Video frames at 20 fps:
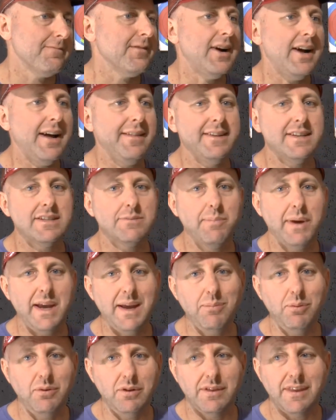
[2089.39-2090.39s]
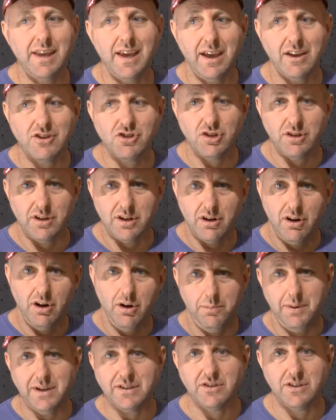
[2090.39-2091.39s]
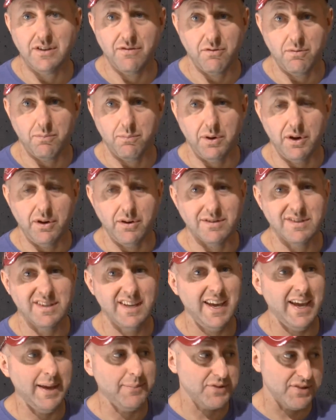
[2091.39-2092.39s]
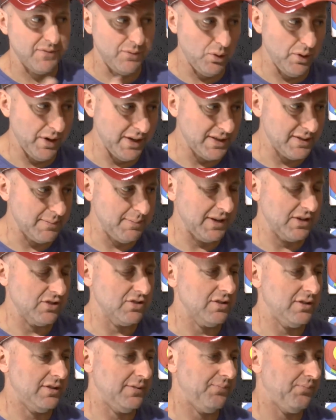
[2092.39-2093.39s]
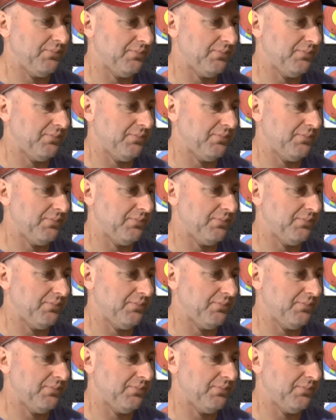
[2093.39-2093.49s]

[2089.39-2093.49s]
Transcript: And there's people in there shooting a whole bunch of different bows. Heaps of Hoyts being shot.